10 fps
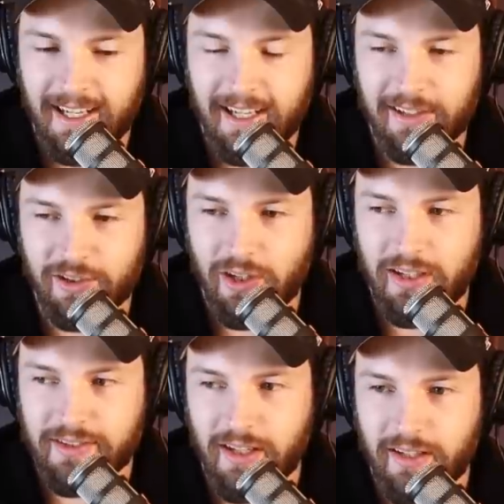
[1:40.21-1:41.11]
Uh,
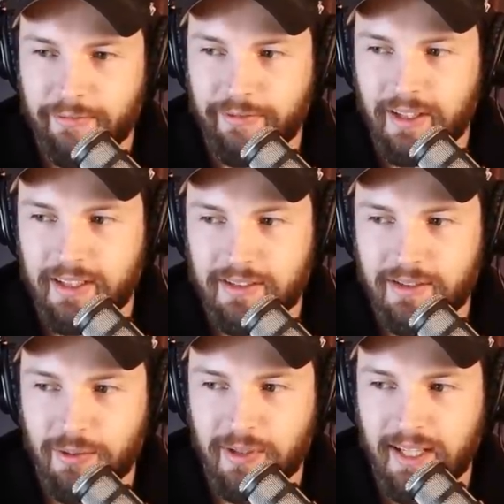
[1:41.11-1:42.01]
Sean's off
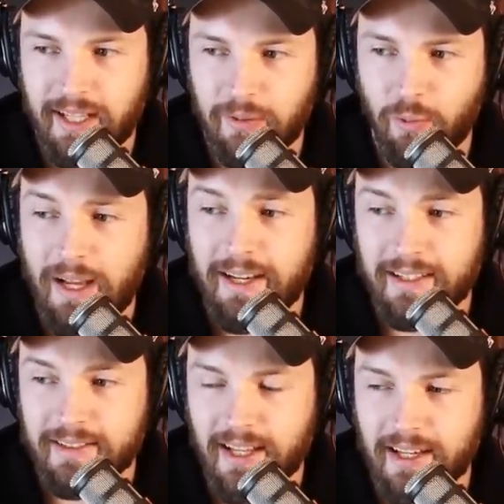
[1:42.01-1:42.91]
doing a
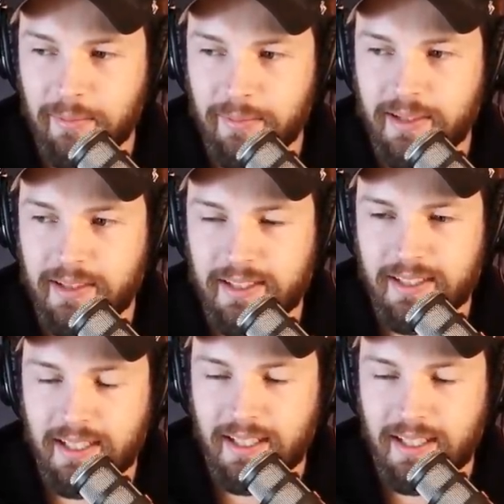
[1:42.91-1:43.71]
wedding setup.